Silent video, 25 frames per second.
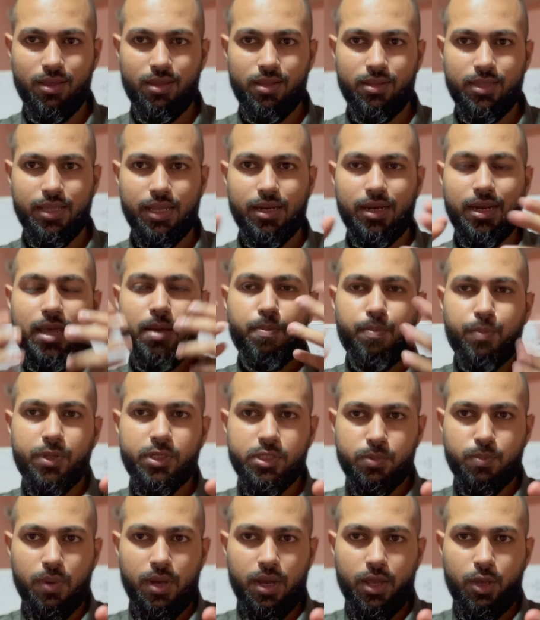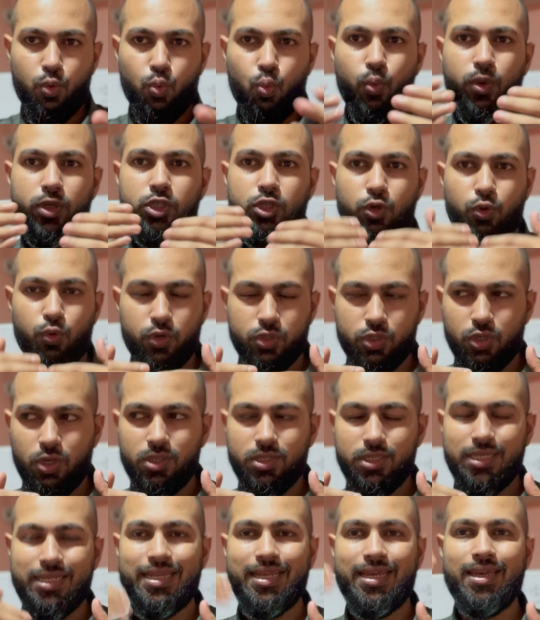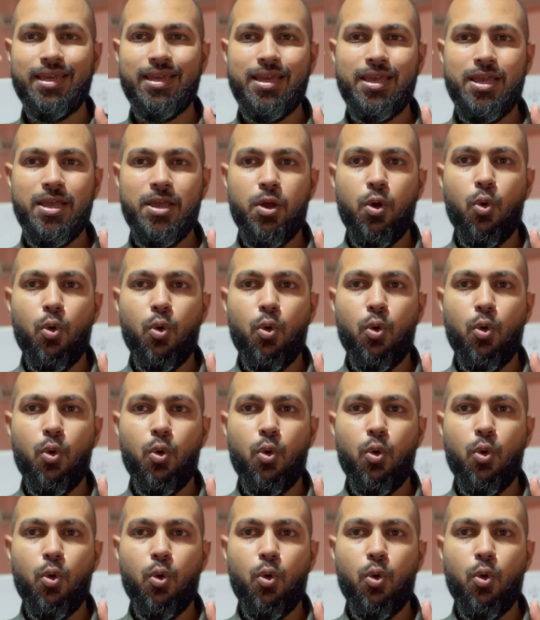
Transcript: that an impulse buy which results in a